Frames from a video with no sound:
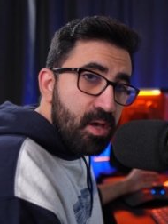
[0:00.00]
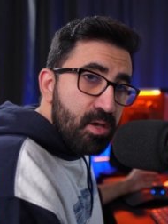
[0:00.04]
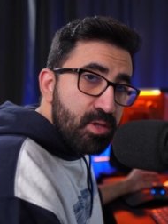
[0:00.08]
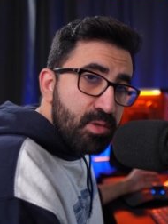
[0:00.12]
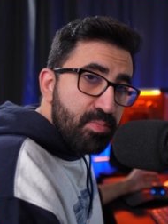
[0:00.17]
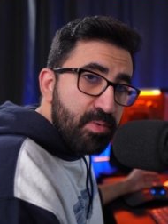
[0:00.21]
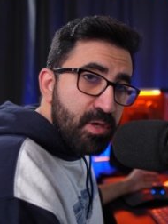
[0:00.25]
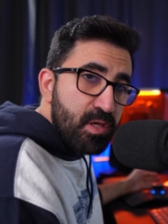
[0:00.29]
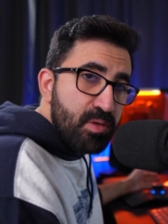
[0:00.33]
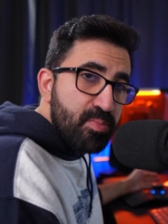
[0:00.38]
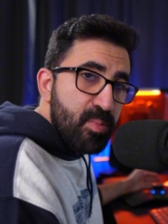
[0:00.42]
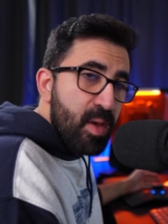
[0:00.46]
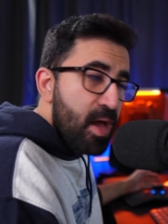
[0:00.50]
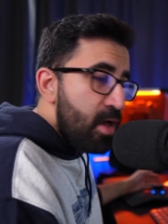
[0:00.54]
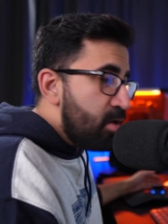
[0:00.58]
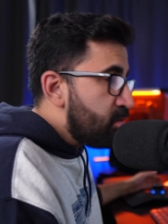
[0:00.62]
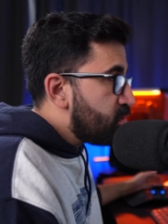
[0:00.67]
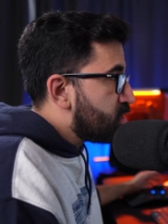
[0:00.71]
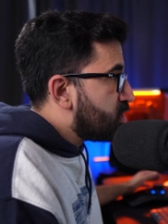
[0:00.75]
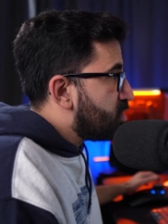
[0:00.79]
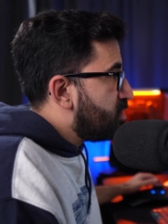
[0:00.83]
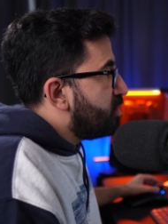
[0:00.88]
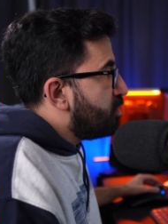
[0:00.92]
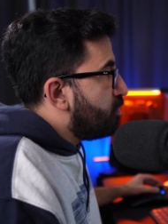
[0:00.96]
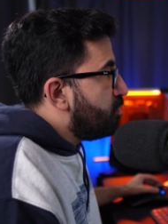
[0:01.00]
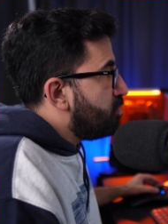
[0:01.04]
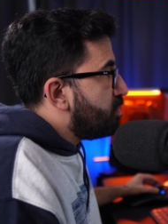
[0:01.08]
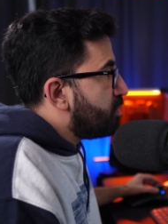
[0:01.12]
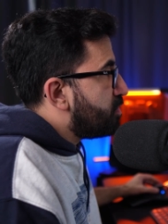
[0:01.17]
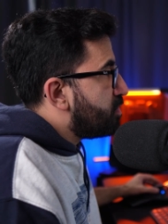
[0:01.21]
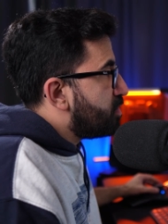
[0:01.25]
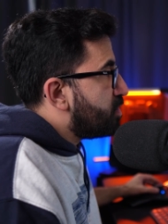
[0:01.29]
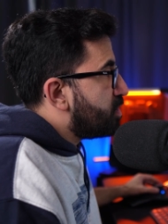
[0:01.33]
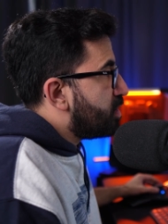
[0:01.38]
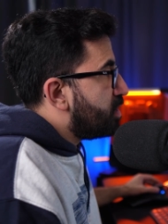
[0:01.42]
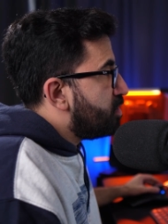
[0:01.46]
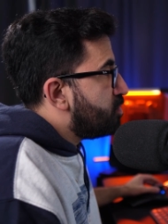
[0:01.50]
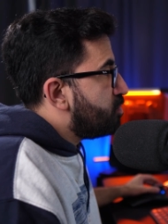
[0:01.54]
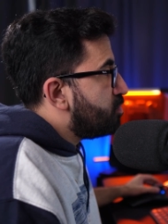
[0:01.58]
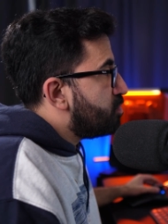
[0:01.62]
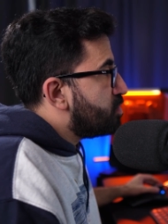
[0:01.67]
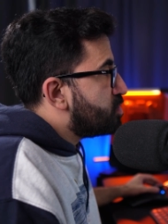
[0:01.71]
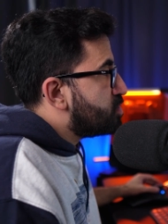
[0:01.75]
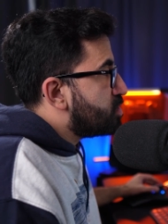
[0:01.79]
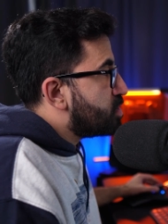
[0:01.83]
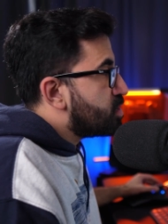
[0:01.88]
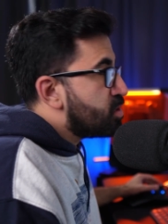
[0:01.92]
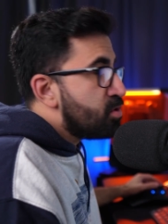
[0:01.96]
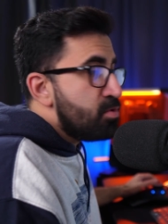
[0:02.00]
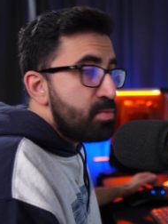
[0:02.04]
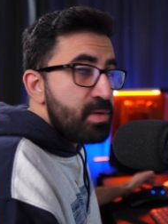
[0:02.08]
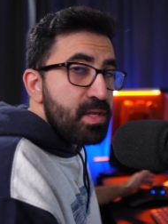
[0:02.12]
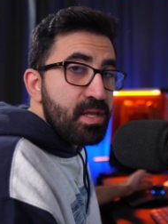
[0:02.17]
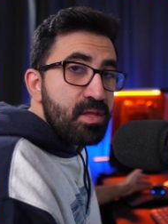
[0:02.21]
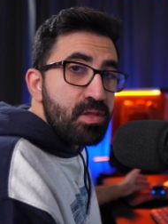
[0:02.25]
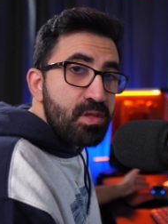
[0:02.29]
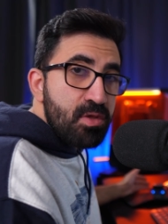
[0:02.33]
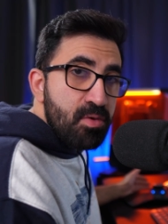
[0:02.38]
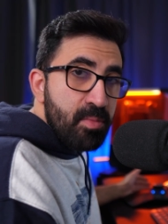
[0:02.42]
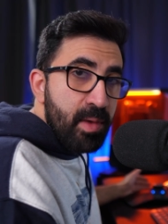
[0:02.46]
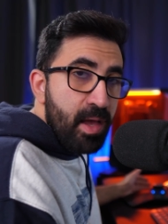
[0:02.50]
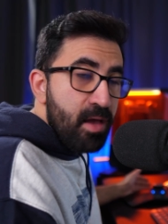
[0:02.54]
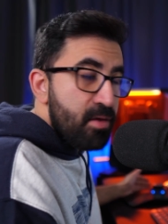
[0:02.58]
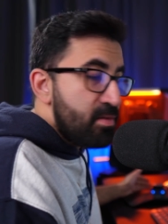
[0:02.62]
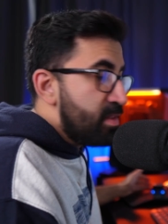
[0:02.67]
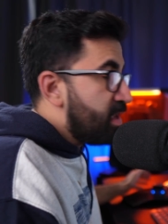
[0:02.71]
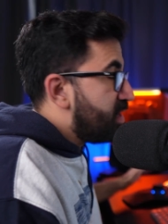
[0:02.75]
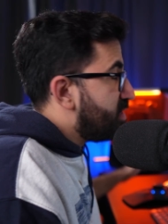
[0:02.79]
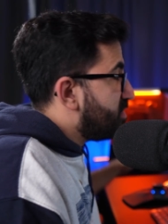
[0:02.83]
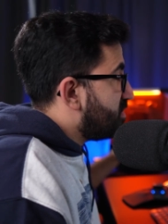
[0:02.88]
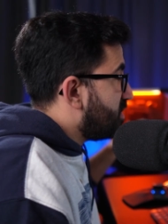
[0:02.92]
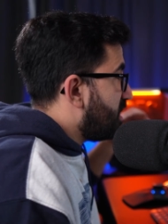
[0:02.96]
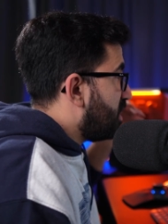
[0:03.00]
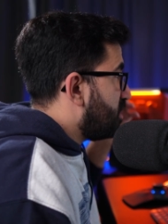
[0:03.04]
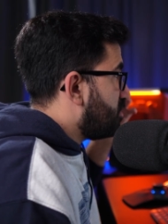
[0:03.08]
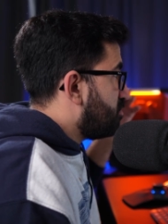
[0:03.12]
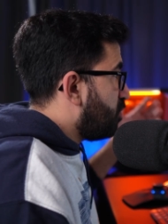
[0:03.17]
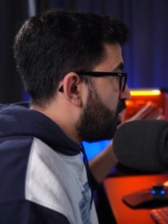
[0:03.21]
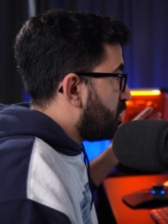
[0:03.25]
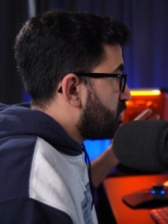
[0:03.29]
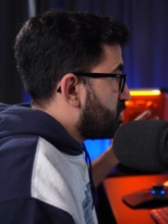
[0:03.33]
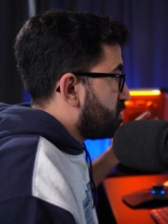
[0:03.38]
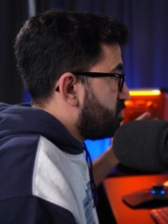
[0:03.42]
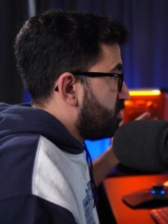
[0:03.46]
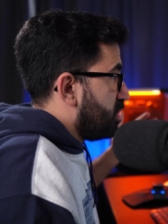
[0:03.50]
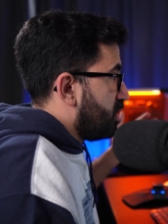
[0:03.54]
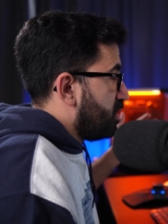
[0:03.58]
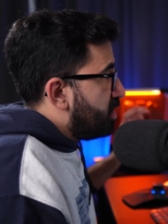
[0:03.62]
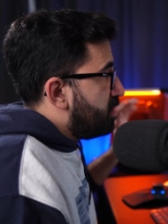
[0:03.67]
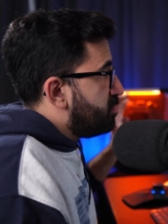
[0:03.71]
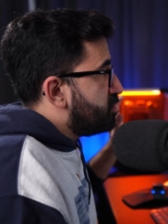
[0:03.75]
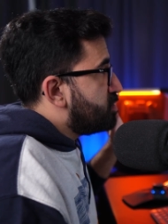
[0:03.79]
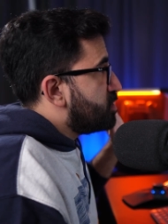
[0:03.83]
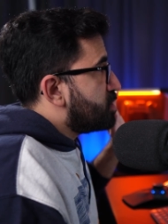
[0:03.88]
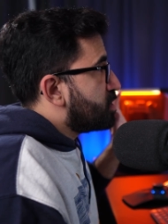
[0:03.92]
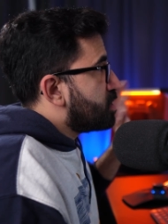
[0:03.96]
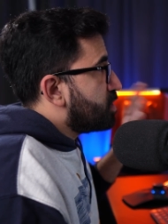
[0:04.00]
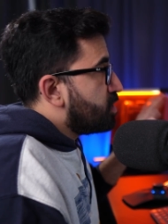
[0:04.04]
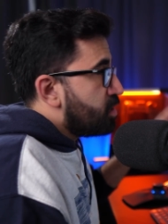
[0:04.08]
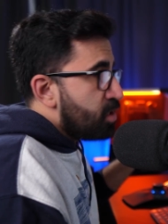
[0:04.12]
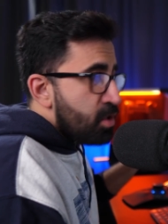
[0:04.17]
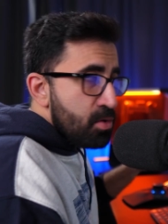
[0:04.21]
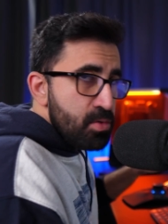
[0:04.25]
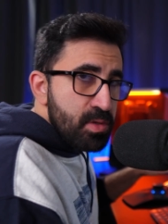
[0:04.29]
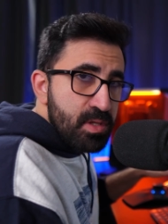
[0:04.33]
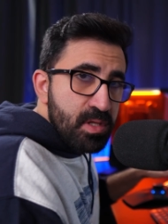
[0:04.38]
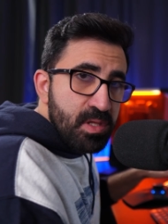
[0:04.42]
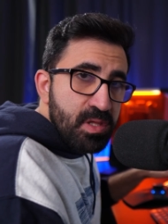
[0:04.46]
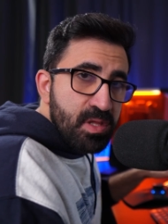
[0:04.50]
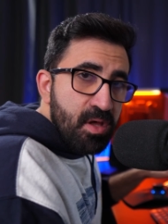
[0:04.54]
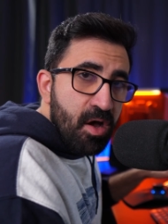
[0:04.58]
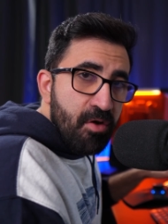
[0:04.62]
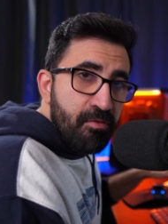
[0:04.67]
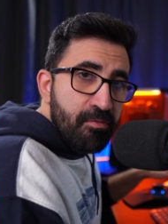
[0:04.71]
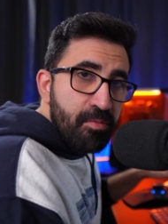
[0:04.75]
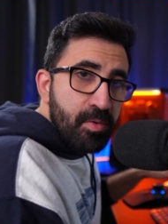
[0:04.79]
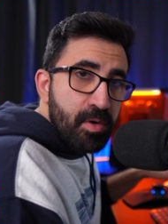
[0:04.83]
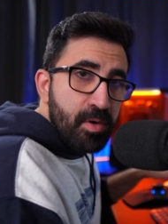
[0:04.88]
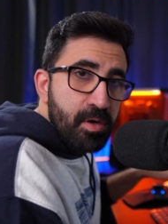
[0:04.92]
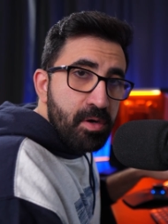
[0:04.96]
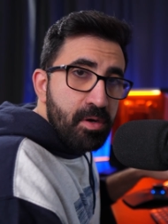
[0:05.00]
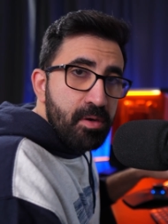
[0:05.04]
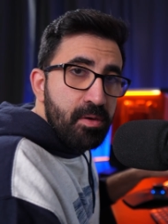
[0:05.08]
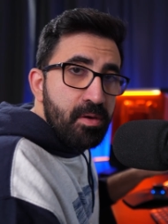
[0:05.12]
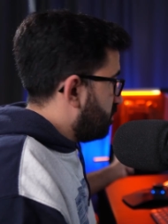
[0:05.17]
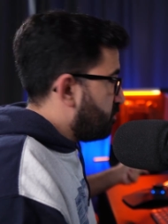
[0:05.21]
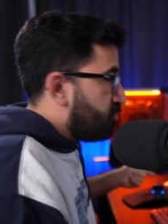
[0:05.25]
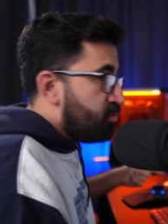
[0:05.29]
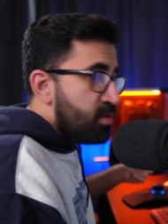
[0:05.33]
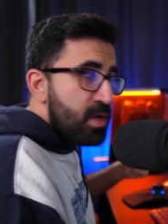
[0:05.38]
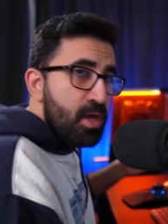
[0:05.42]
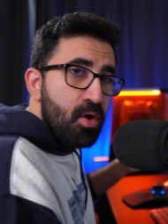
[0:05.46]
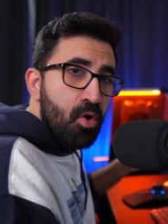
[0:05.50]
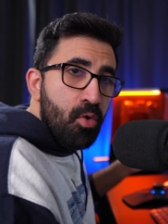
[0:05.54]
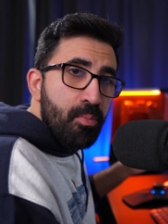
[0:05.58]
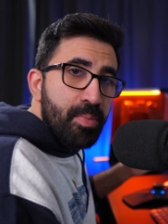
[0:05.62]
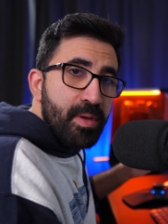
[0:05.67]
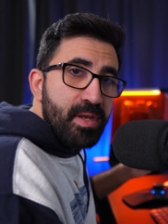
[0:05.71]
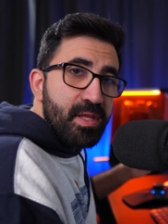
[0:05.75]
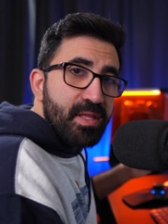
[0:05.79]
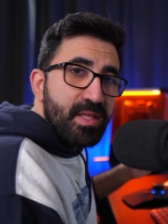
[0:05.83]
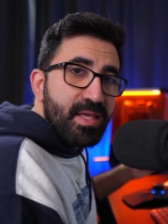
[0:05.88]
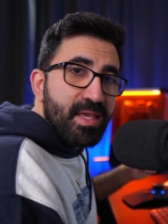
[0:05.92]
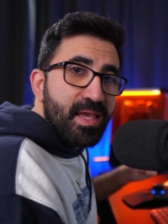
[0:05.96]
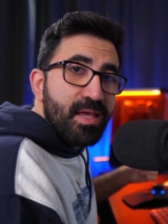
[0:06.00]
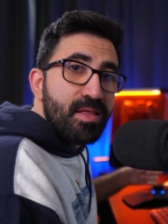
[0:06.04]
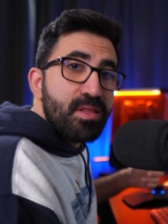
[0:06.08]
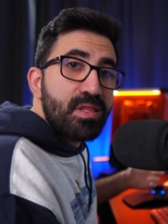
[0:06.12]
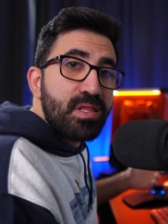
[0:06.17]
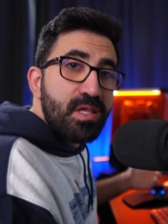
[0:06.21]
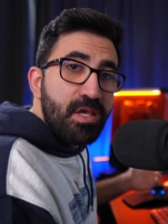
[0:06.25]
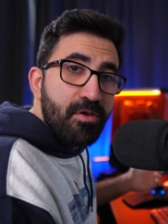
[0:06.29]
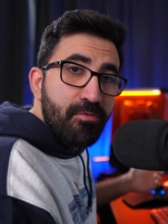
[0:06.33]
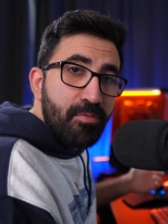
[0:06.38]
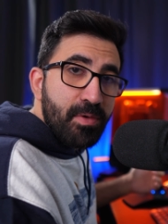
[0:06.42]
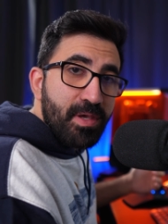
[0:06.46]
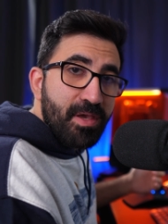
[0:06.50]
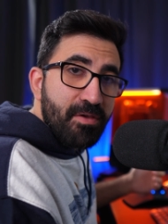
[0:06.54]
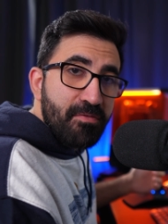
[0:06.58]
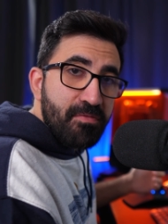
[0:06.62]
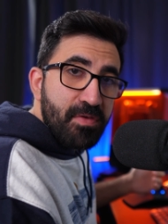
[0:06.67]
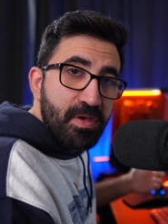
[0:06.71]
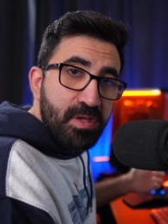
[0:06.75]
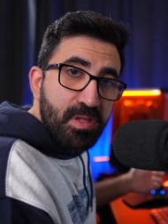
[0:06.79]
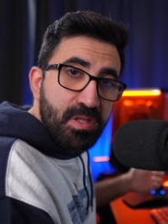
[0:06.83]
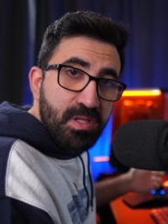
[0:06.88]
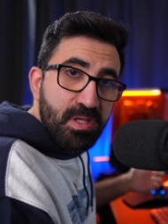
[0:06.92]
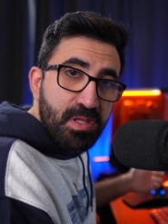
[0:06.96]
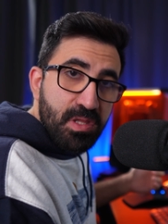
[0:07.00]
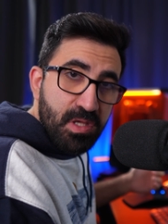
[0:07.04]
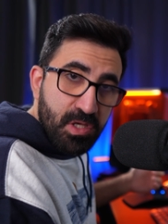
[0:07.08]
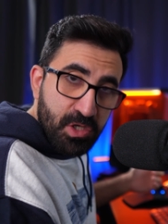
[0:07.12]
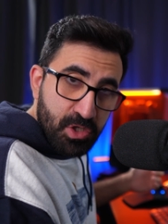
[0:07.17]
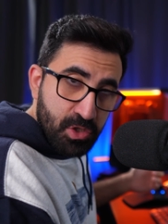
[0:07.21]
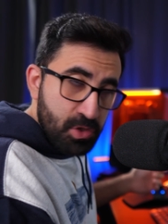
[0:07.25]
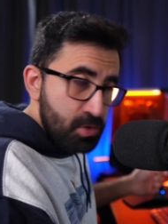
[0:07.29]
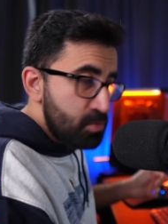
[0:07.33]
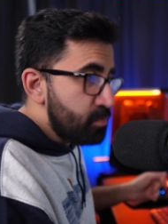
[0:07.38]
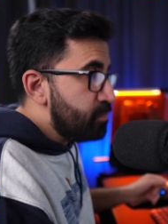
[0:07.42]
uh, Space Mouse, the only thing you can do is just zoom in and zoom out. And that bugs me. Let me just close the software, reopen it again, see if we can fix this issue.